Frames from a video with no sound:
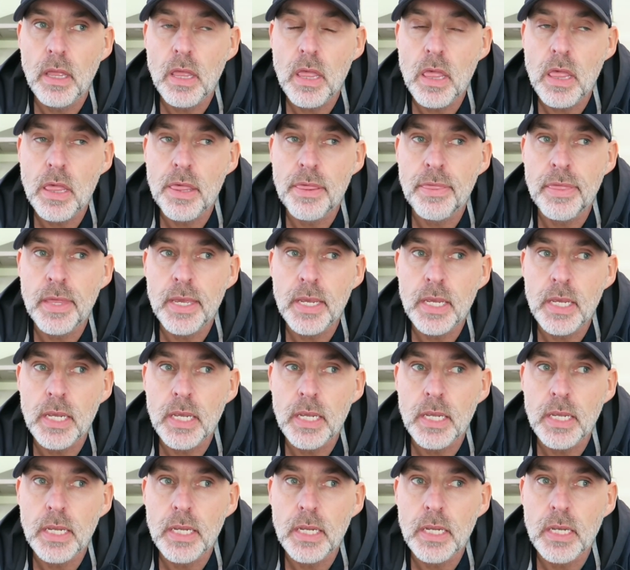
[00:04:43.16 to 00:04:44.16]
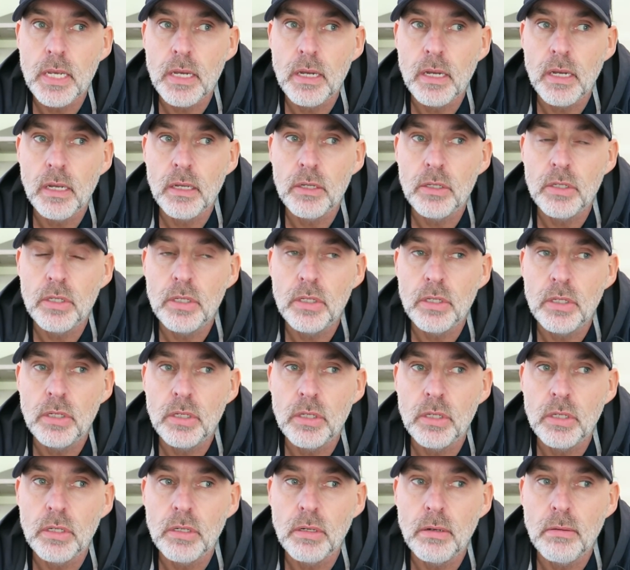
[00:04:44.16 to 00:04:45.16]
The
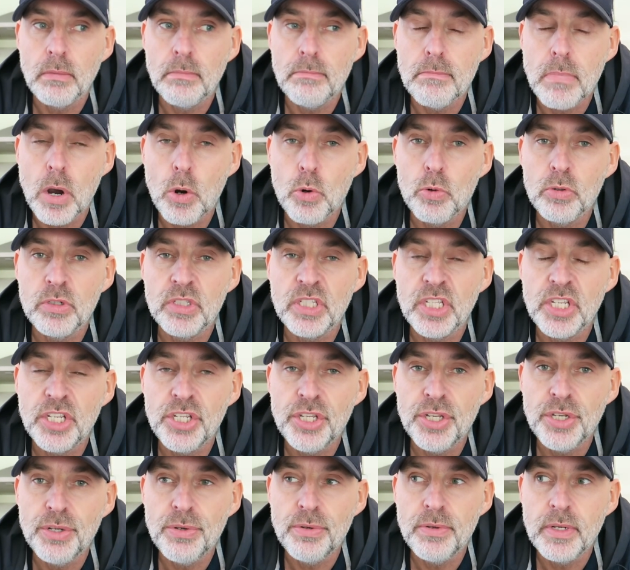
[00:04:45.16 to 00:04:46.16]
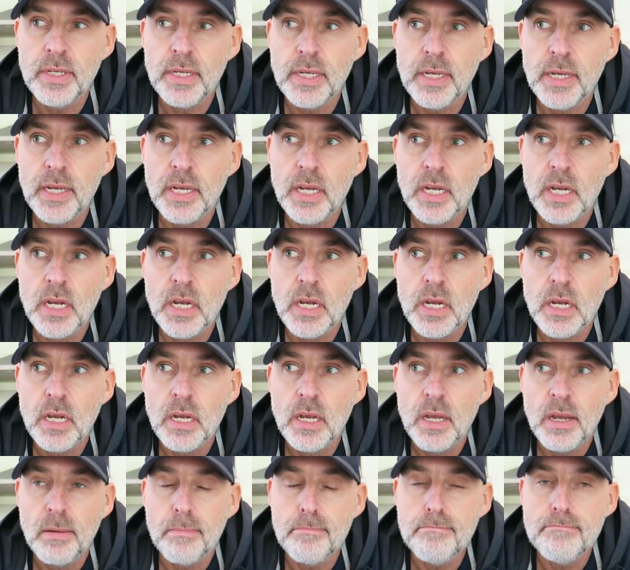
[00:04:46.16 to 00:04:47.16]
multi-unit
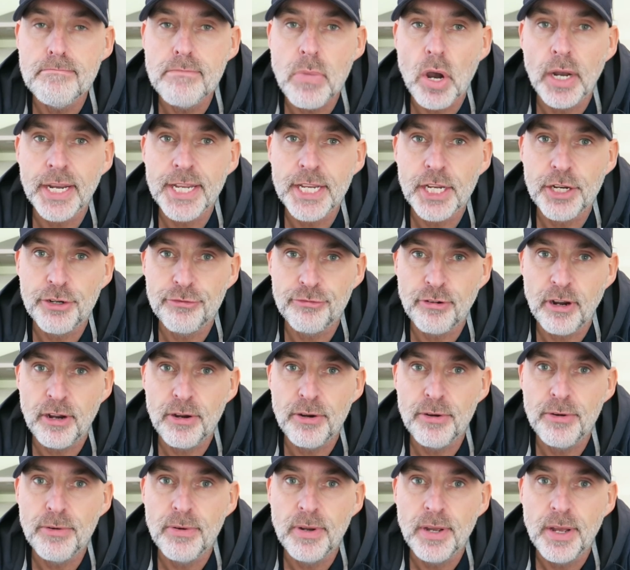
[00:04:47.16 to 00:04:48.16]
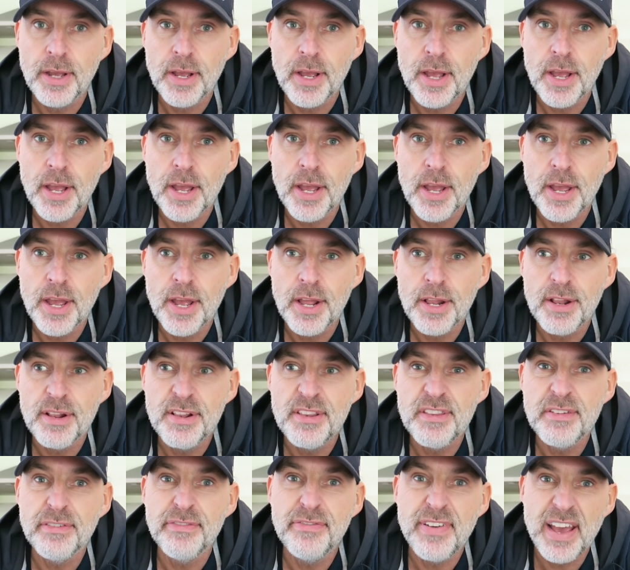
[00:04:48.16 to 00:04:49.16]
micro
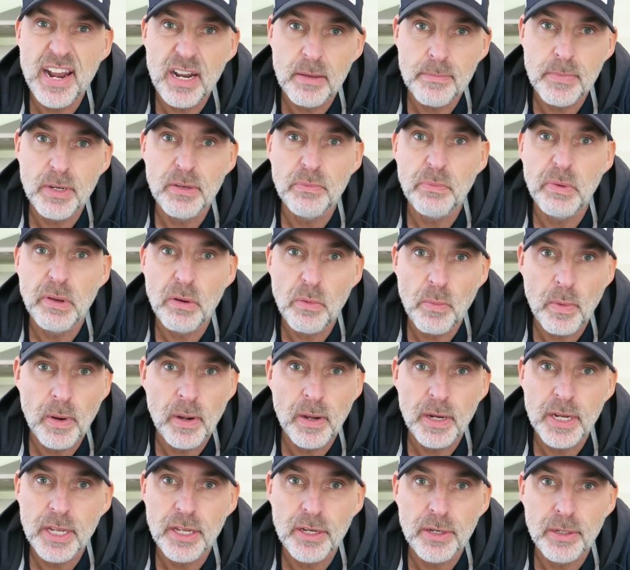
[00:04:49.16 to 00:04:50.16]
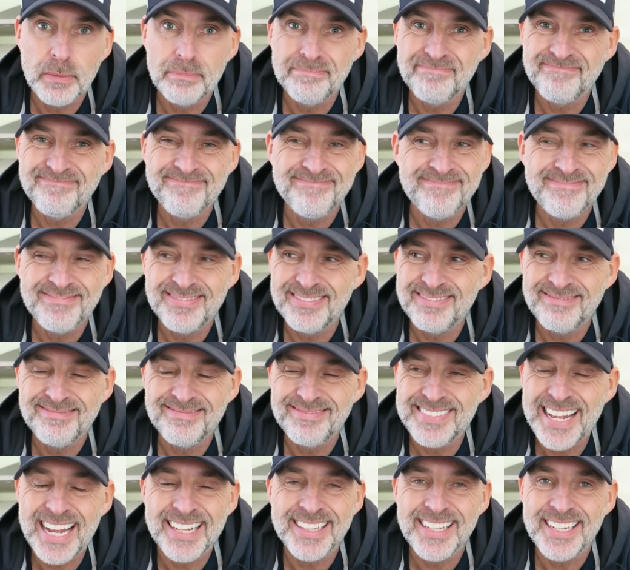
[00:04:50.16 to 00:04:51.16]
development we're working on,
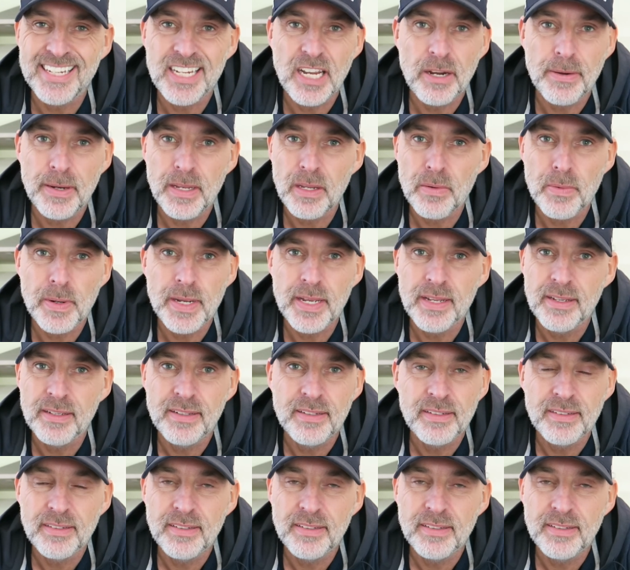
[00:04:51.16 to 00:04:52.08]
that didn't go anywhere.